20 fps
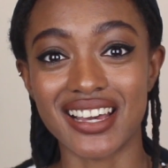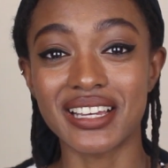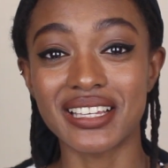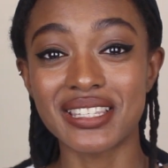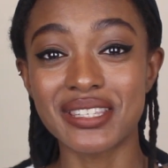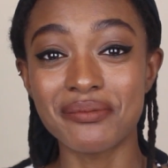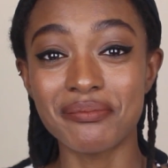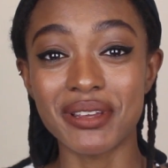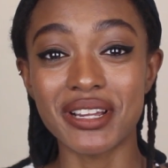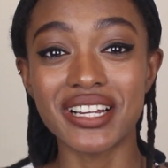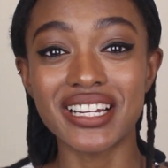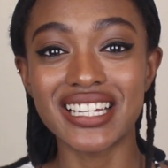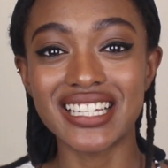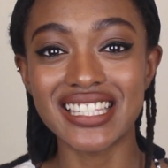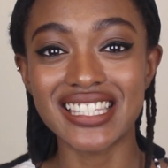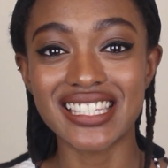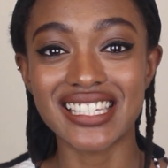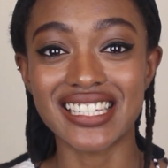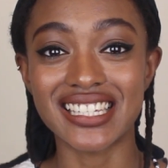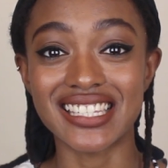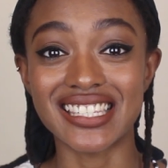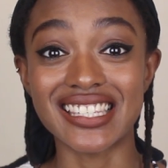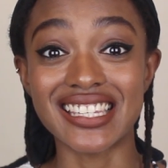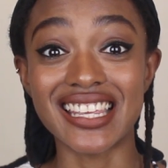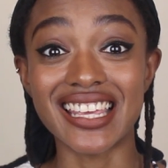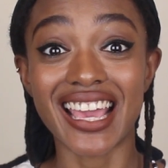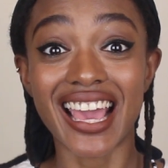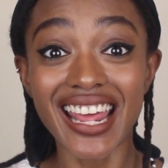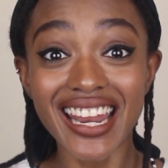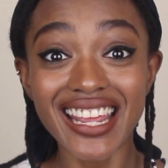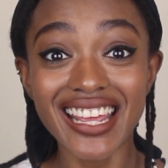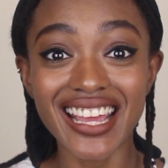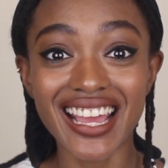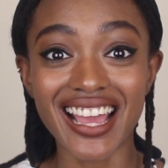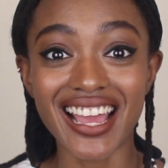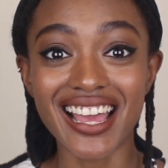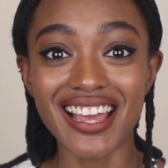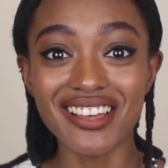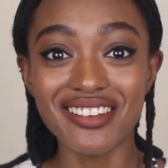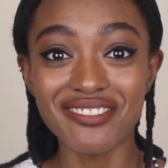experiences
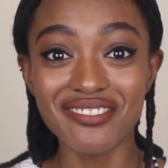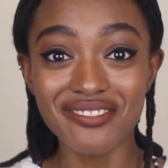getting